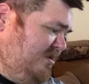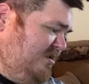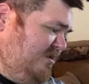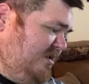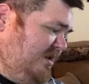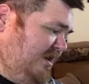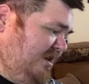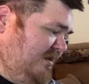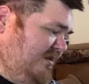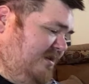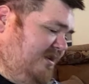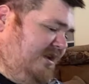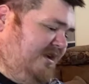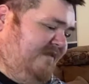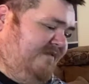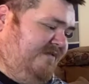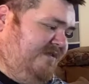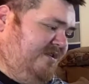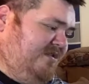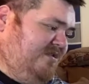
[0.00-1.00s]
like a,
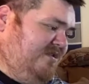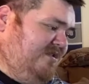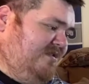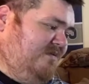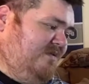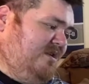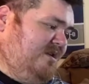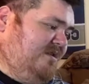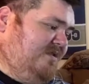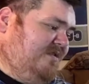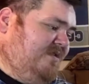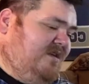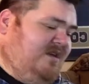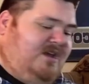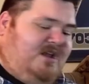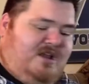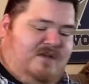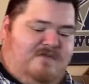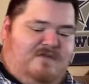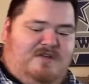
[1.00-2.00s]
if this is the one I was
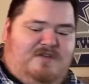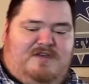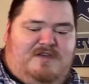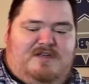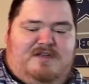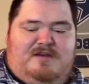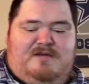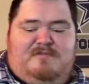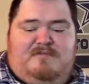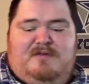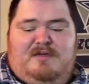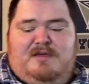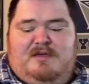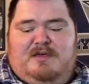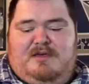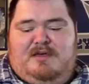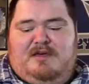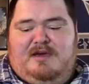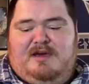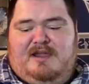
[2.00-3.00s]
thinking of as an
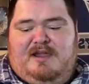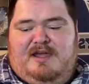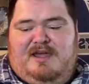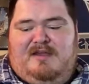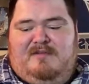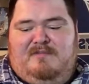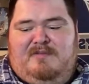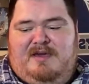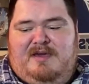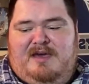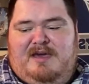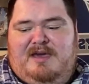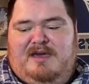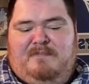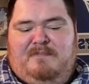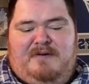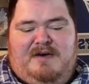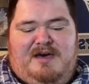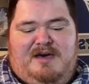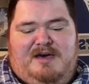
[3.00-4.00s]
like an
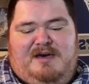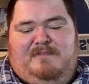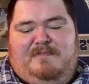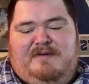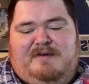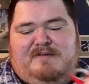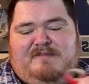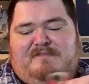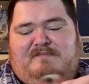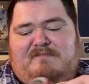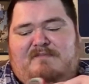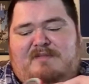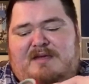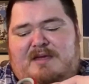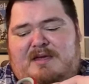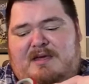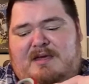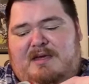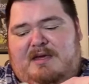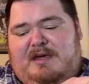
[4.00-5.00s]
NBA pop, and
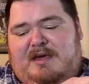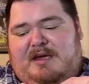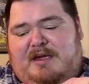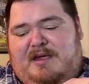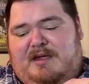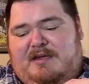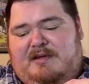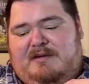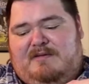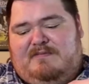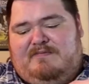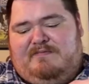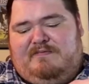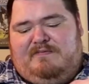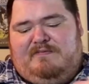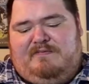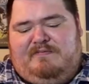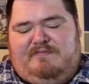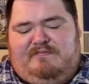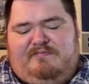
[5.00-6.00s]
I
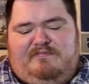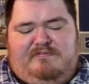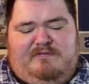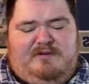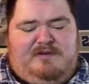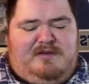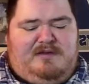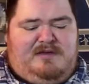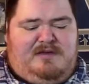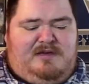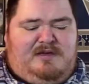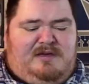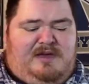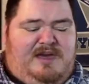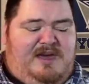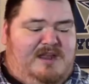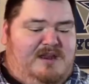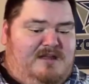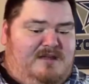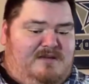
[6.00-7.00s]

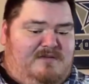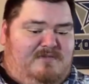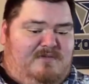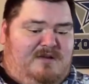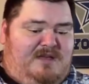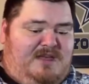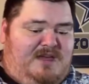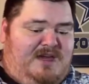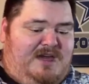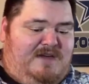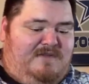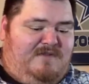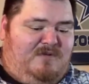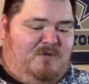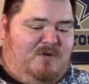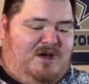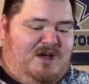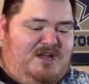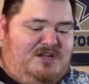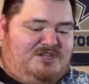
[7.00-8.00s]
kind of really haven't
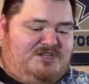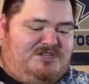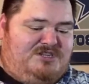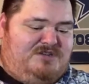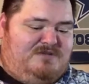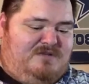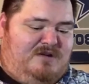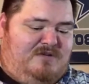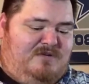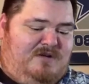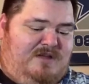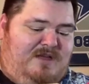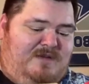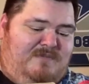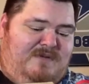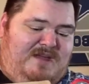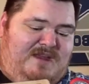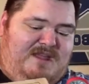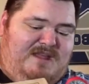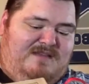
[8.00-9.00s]
watched or really
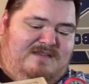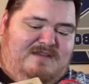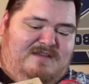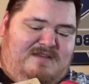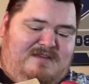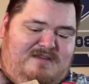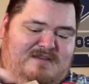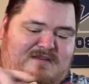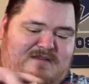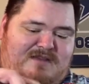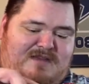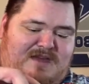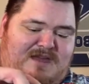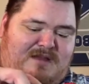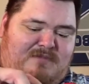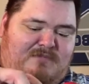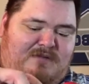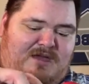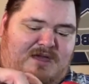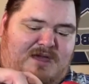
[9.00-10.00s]
been into the
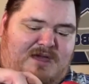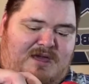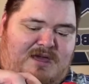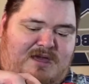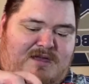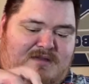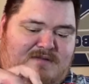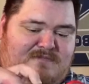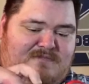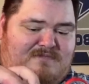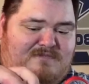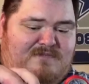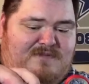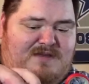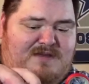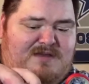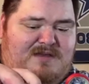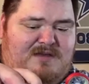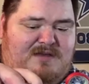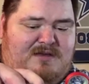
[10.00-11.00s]
NBA and
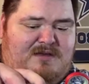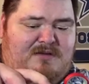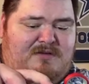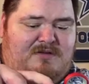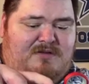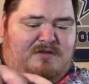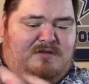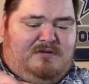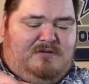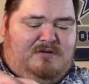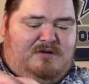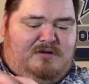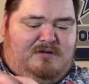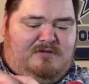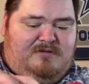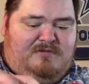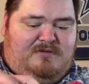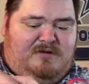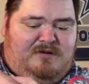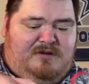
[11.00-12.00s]
Lord,
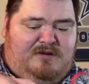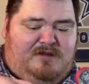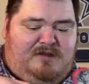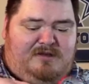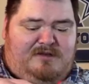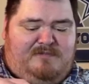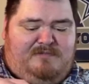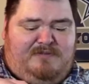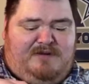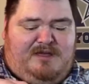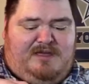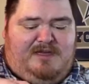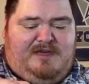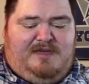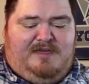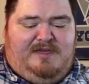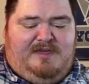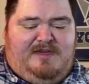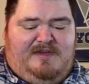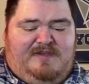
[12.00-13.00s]
probably at
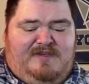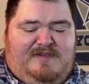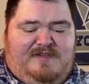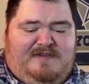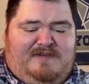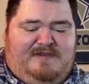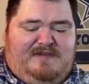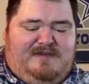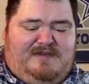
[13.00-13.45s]
least,